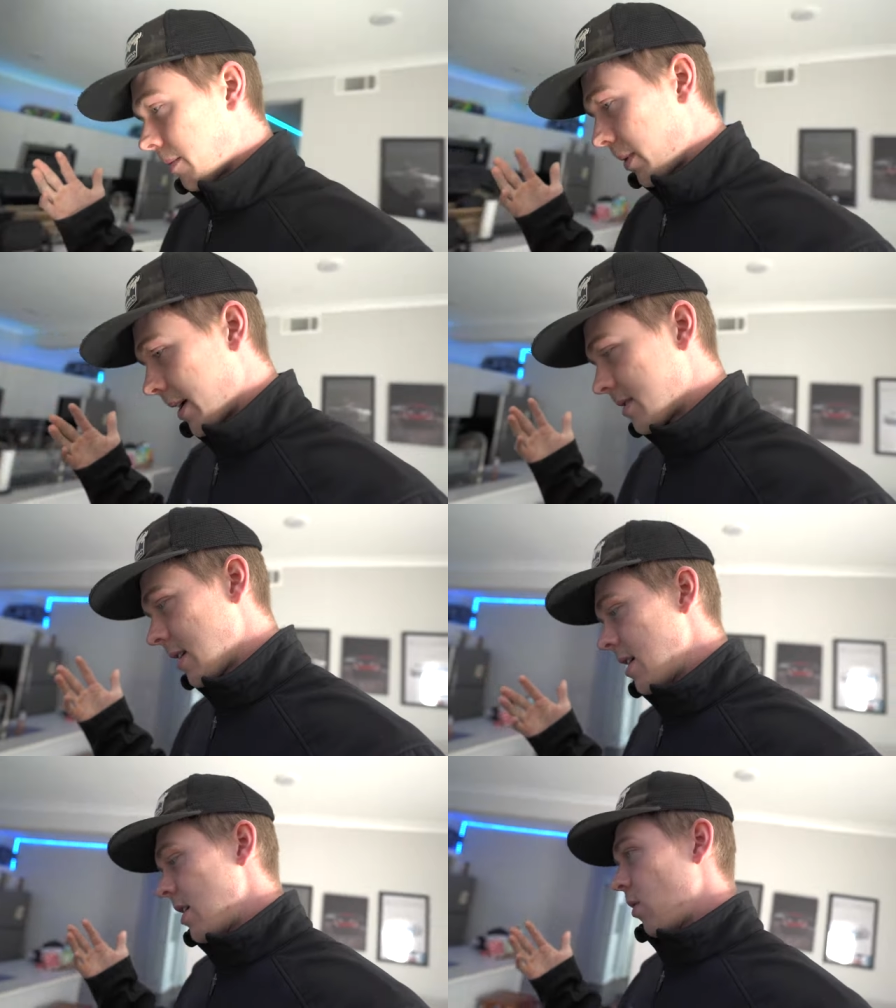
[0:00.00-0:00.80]
up, as
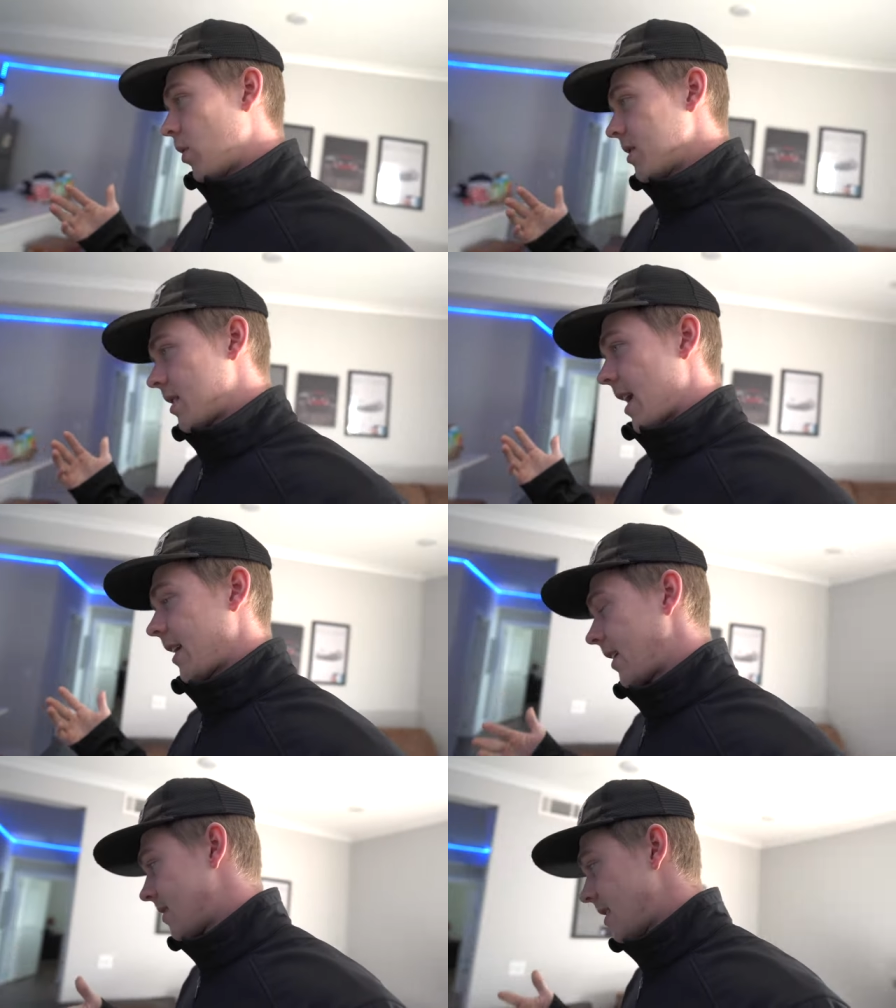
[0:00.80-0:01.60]
once I
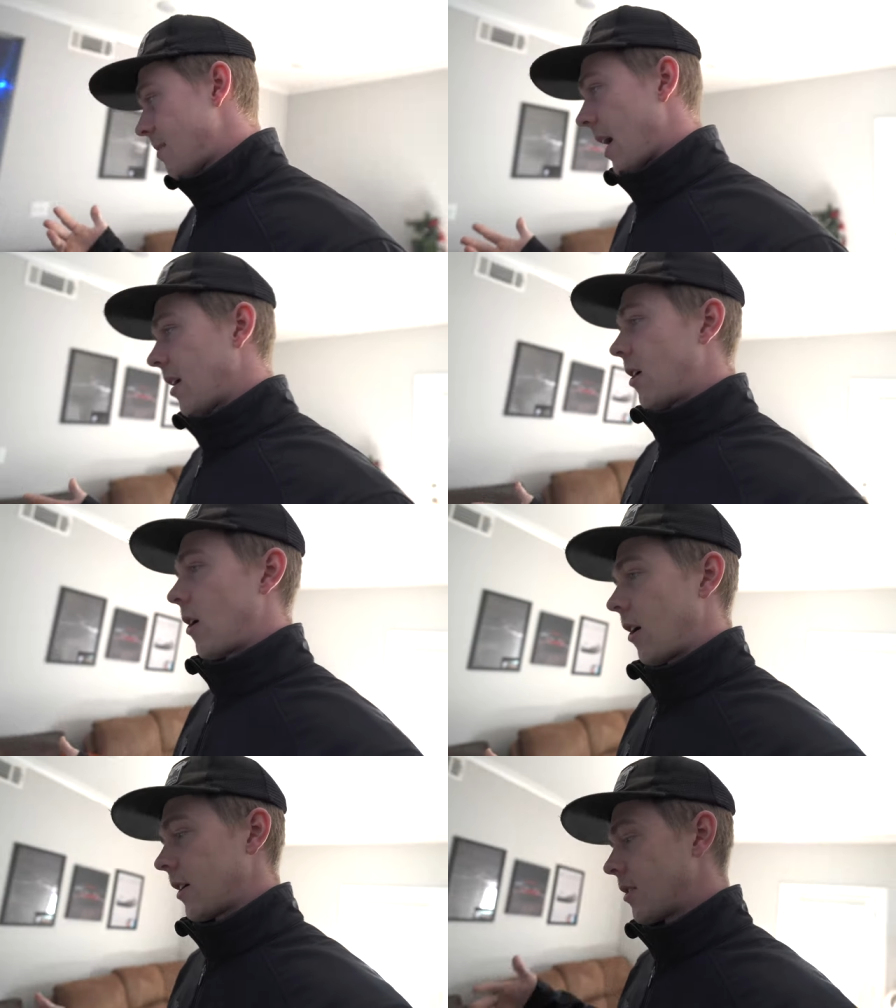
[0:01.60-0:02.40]
can see my
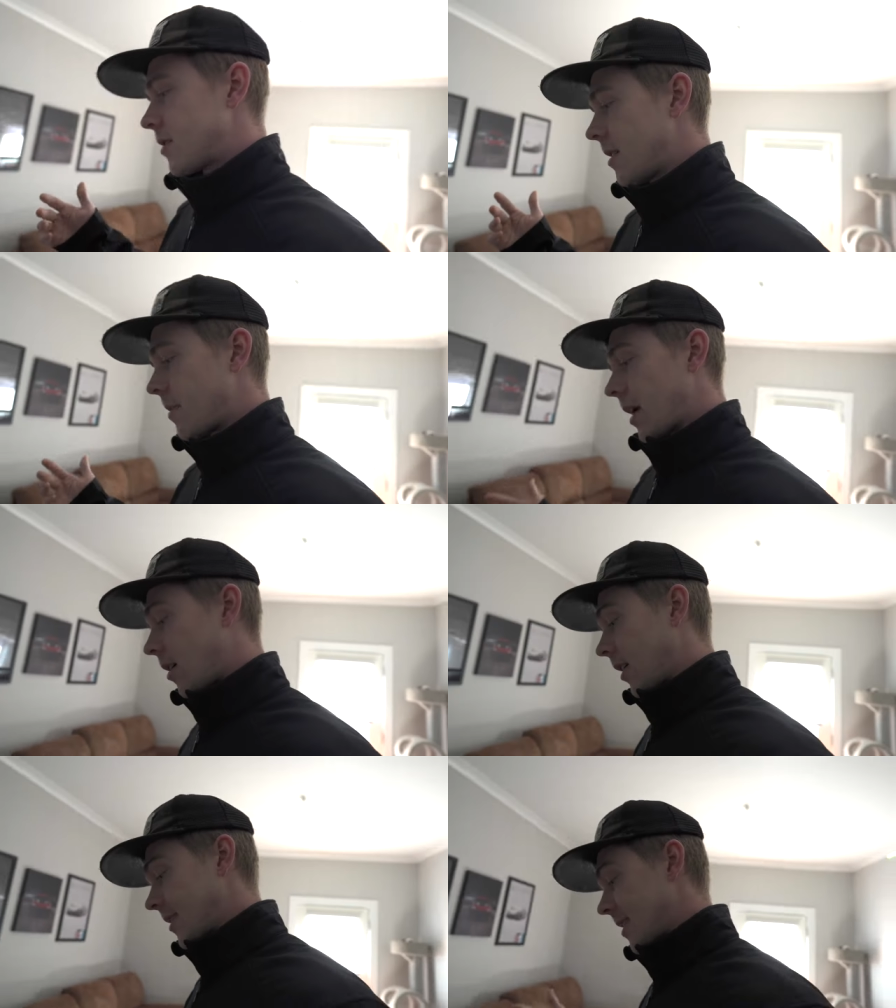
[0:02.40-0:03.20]
car and go see my
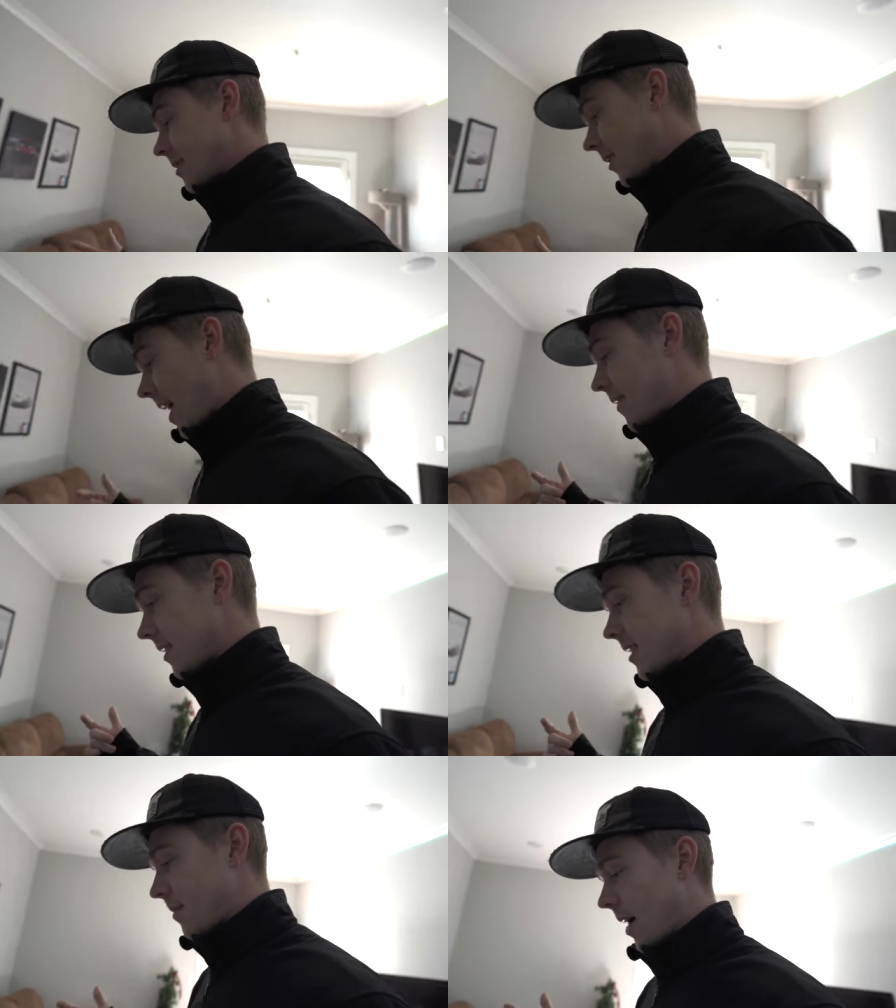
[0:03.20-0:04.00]
car, because I still
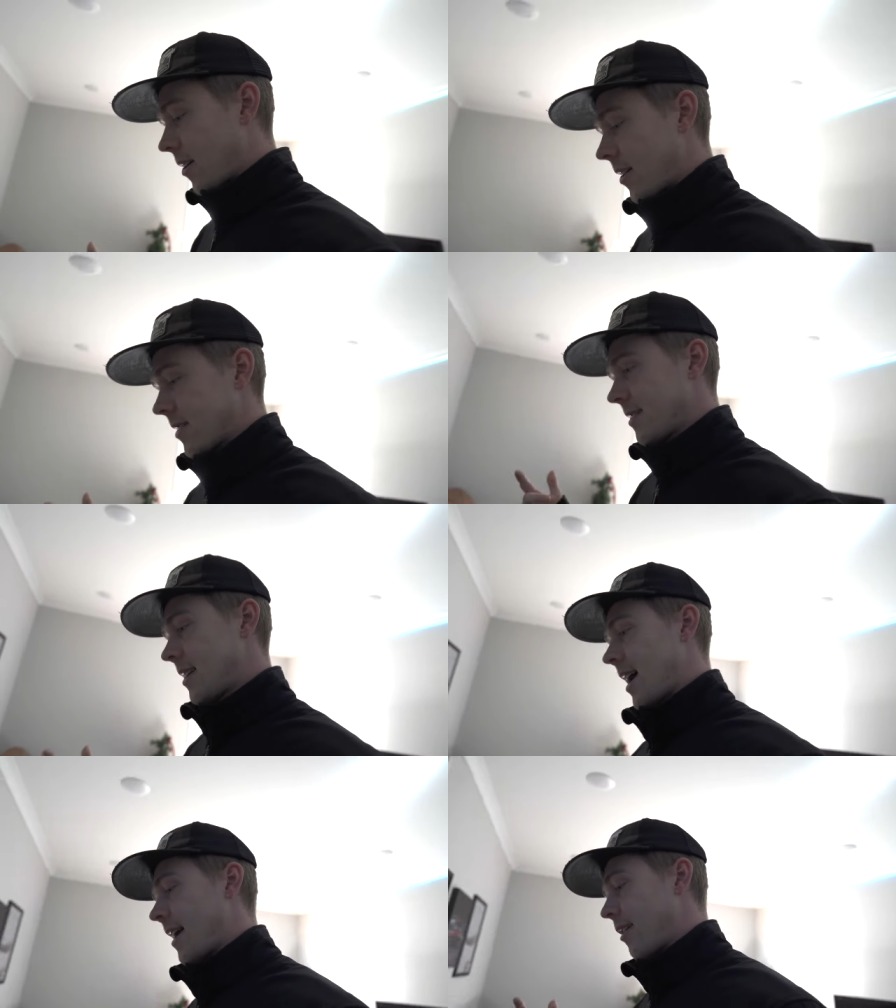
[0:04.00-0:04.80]
haven't seen my car since the
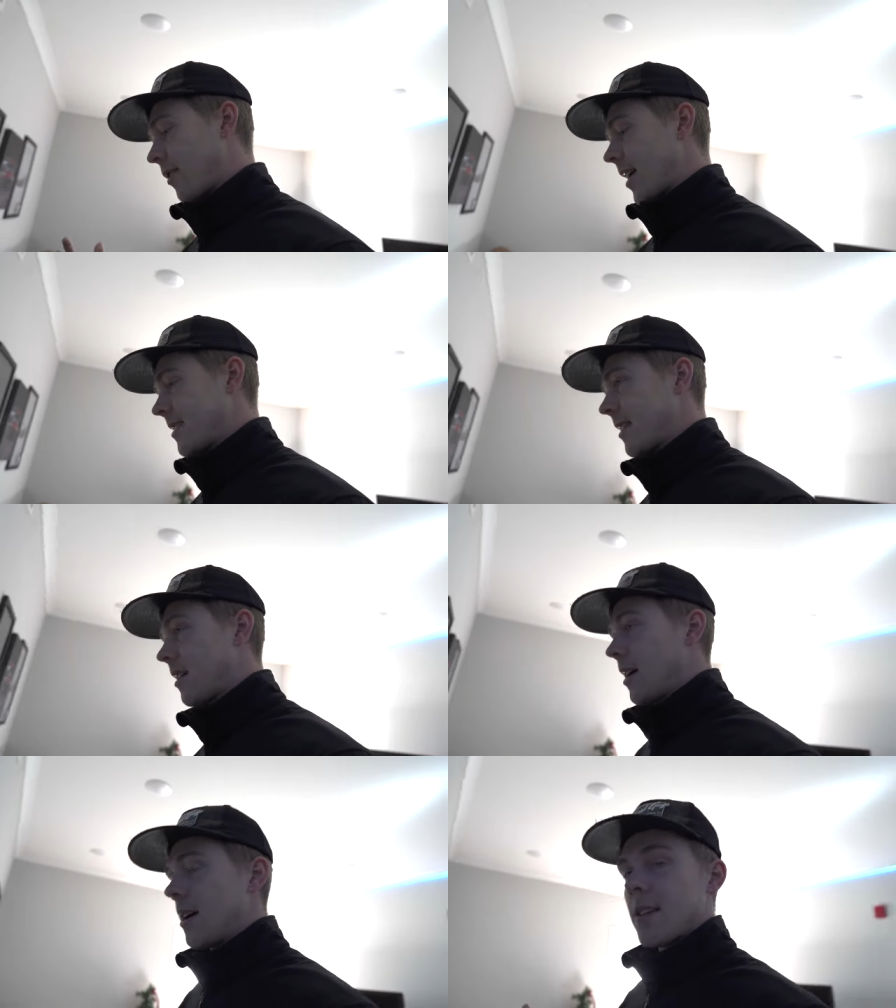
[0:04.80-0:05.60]
night I wrecked it.